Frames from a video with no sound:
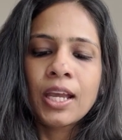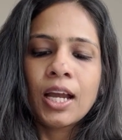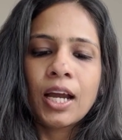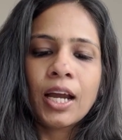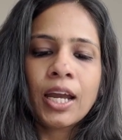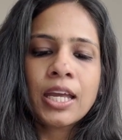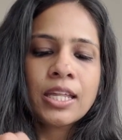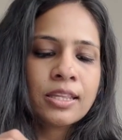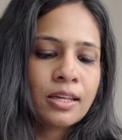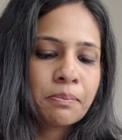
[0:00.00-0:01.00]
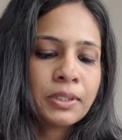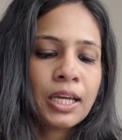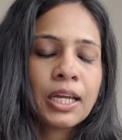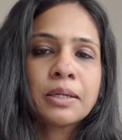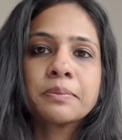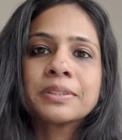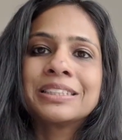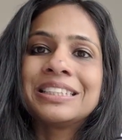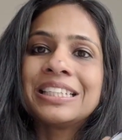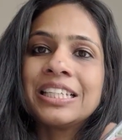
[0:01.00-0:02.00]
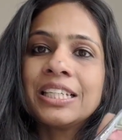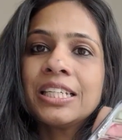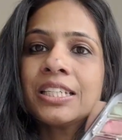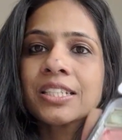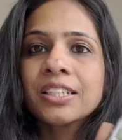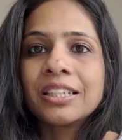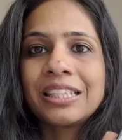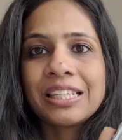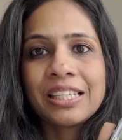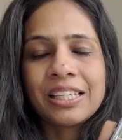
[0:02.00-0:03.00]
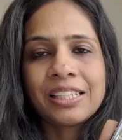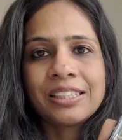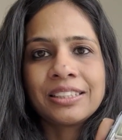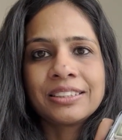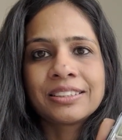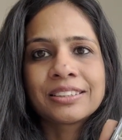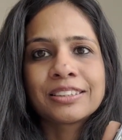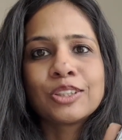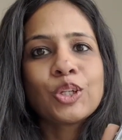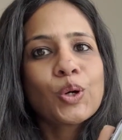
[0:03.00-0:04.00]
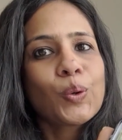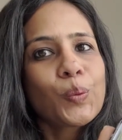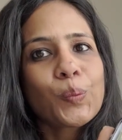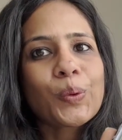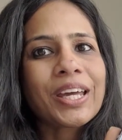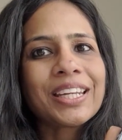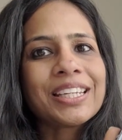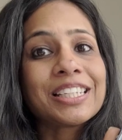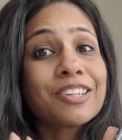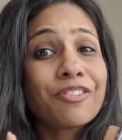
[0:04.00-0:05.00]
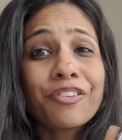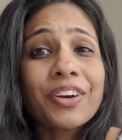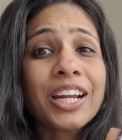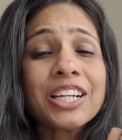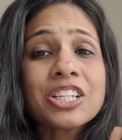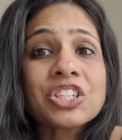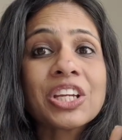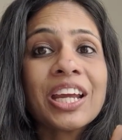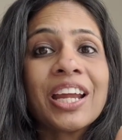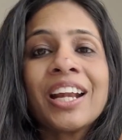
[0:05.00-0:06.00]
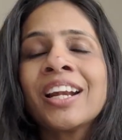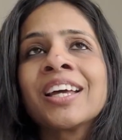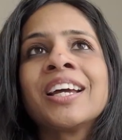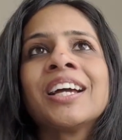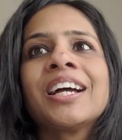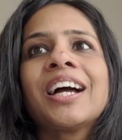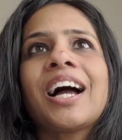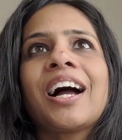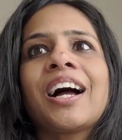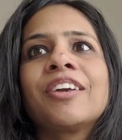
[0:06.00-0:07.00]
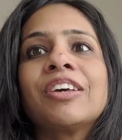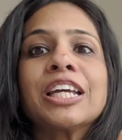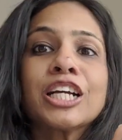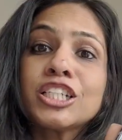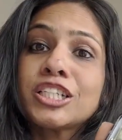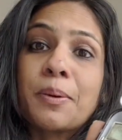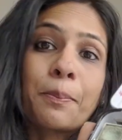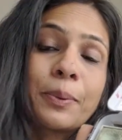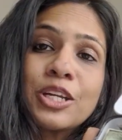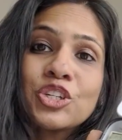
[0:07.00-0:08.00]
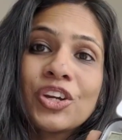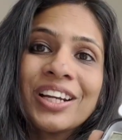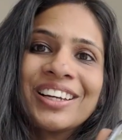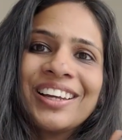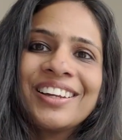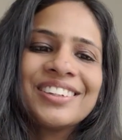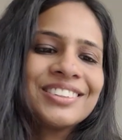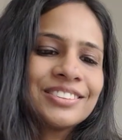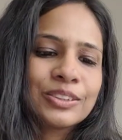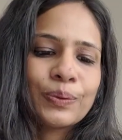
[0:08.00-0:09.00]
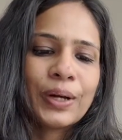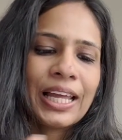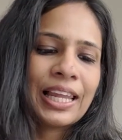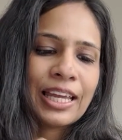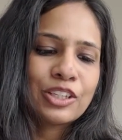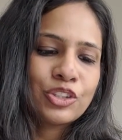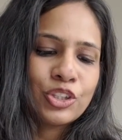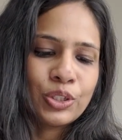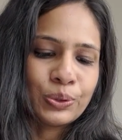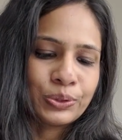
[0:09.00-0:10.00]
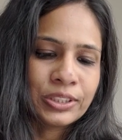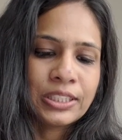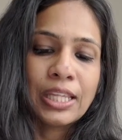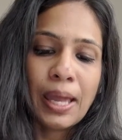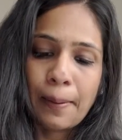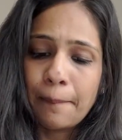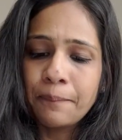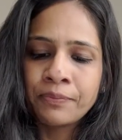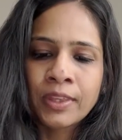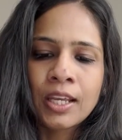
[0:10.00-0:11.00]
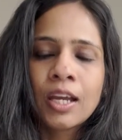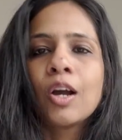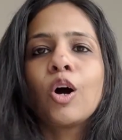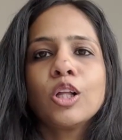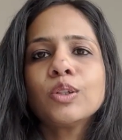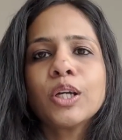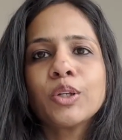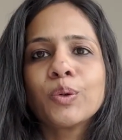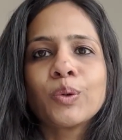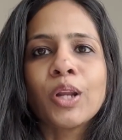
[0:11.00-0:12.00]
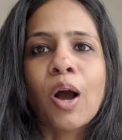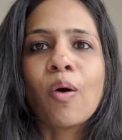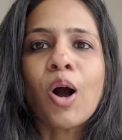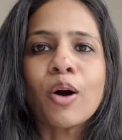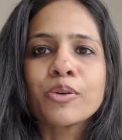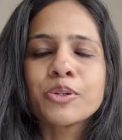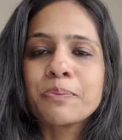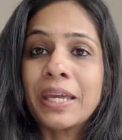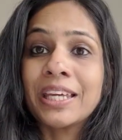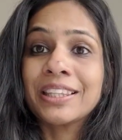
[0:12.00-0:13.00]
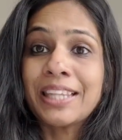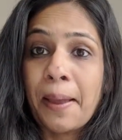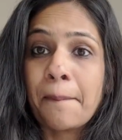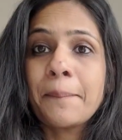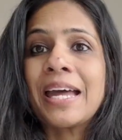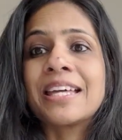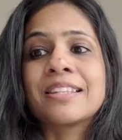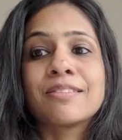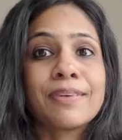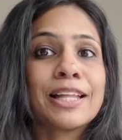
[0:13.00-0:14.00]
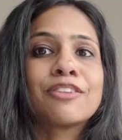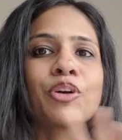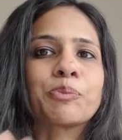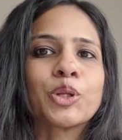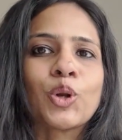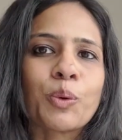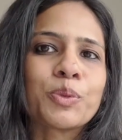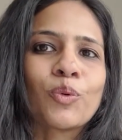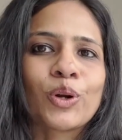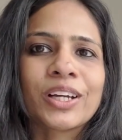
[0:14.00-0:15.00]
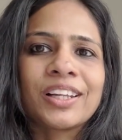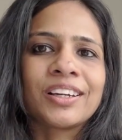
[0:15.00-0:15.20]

I sometimes need these, you know, very different shade and very contemporary shade colors, so I like to use them. Although I know now how to make them as well from the normal watercolor